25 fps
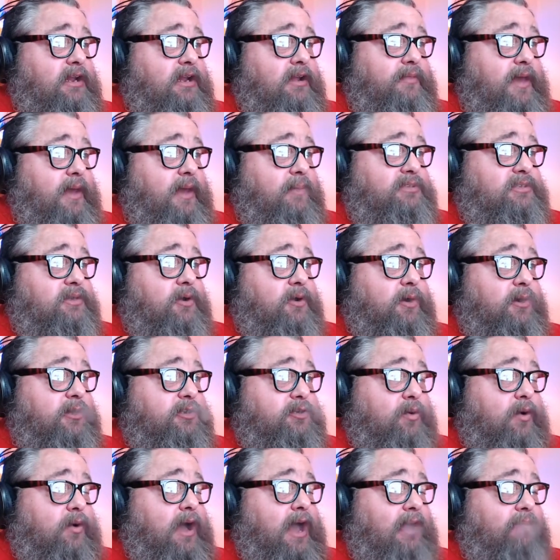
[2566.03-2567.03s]
That was the only
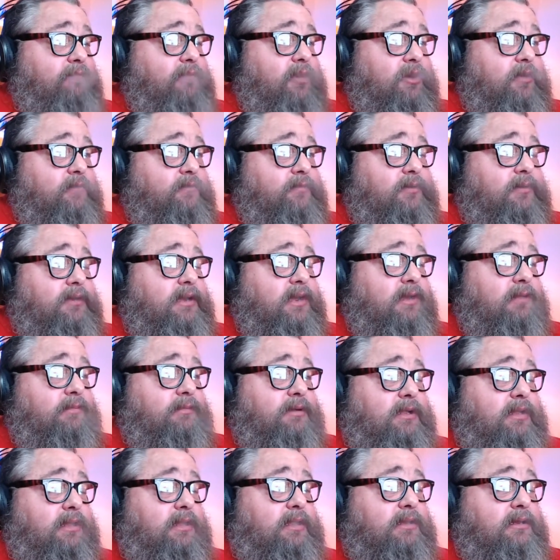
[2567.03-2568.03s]
reason why I voted for damn
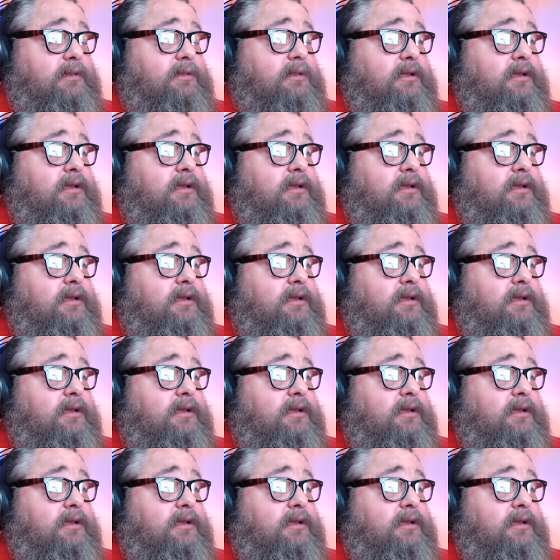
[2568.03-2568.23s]
Clinton.